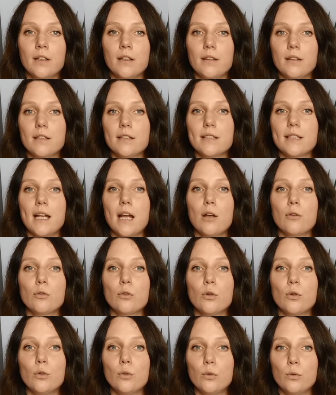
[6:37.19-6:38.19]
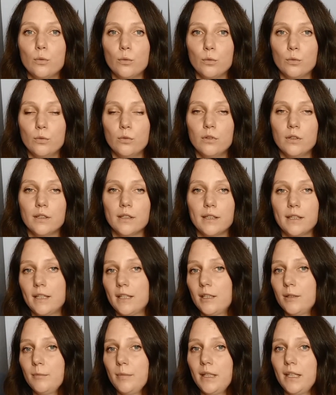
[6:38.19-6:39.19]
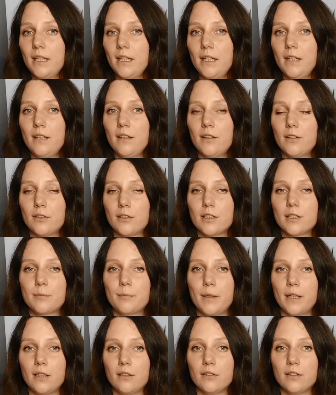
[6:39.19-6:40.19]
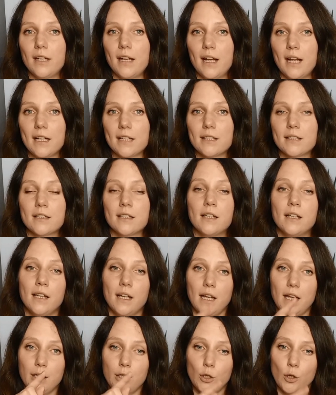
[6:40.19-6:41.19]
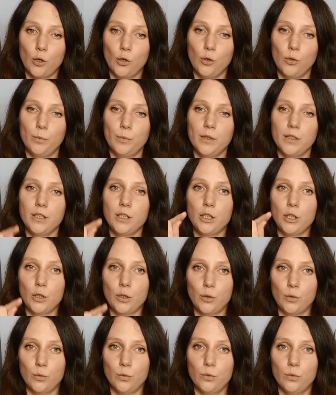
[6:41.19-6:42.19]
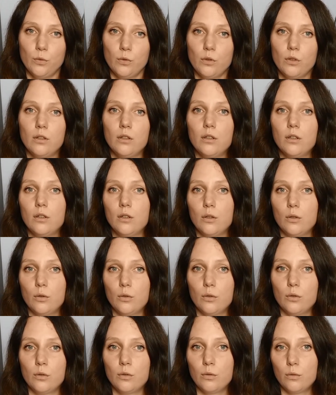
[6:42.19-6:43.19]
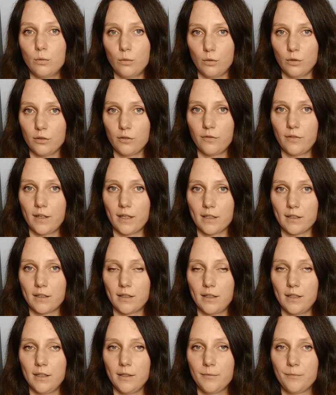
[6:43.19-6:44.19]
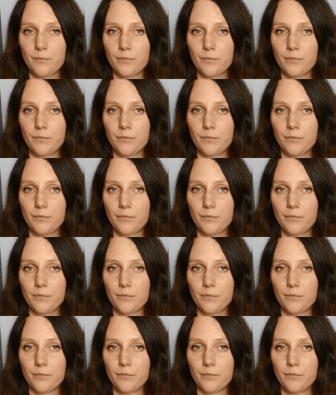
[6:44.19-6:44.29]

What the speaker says: The sound U can be either spelled as an open U, U otwarte,